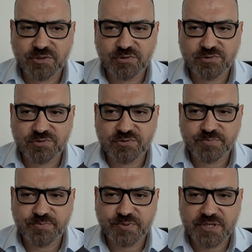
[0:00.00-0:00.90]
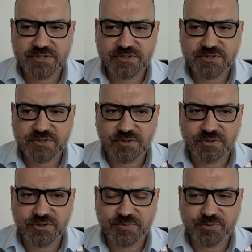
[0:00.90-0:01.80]
also press
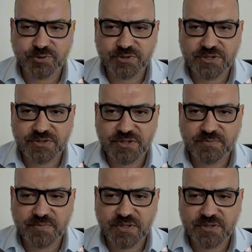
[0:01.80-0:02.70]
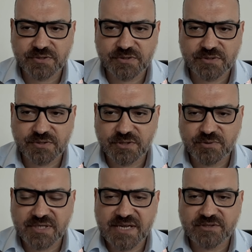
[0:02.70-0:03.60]
on the product name and you
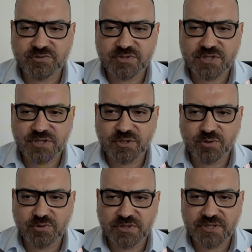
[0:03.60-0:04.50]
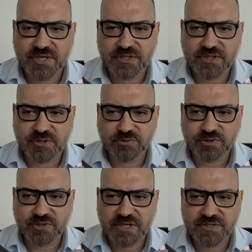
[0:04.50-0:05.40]
will get to see all the data on
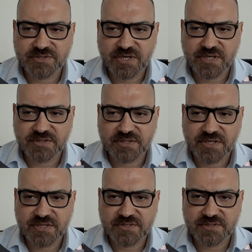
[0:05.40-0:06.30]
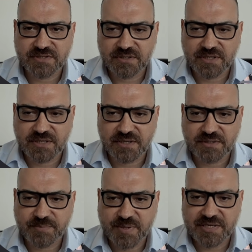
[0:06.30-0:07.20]
the right side as like
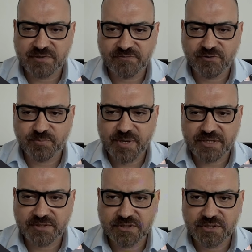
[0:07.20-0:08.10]
in a banner format